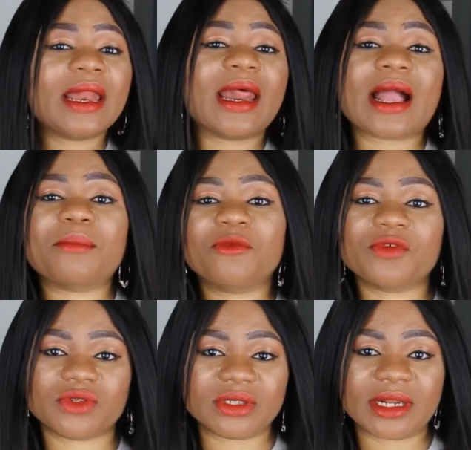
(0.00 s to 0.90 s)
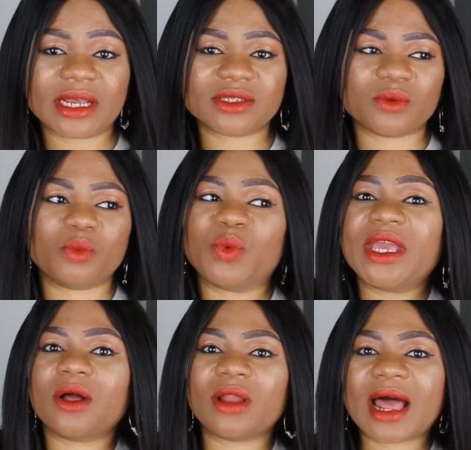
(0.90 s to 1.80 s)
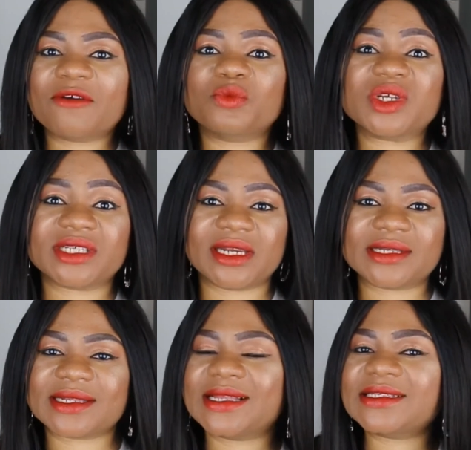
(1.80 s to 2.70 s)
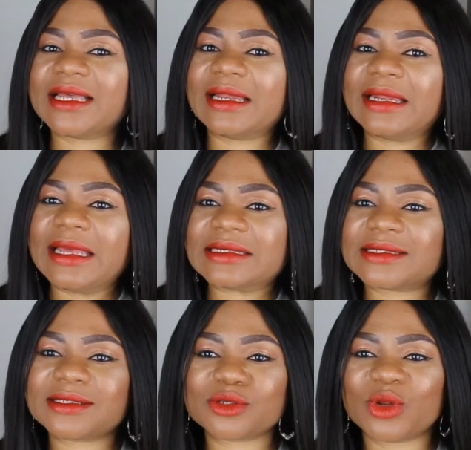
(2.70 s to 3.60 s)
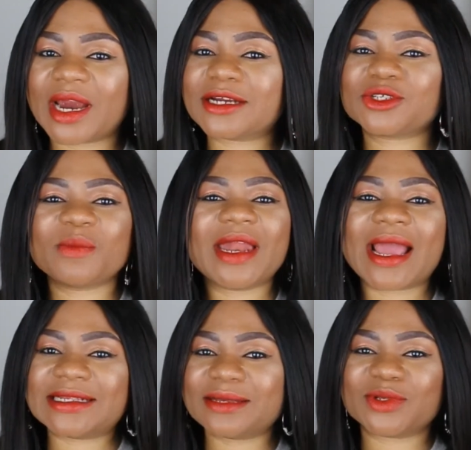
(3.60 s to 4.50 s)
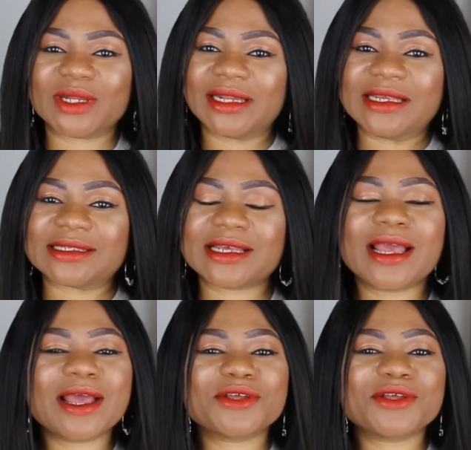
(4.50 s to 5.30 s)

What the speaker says: Then I can move on to the next one. We all have wish lists. It's a list. So there are so many items on the list.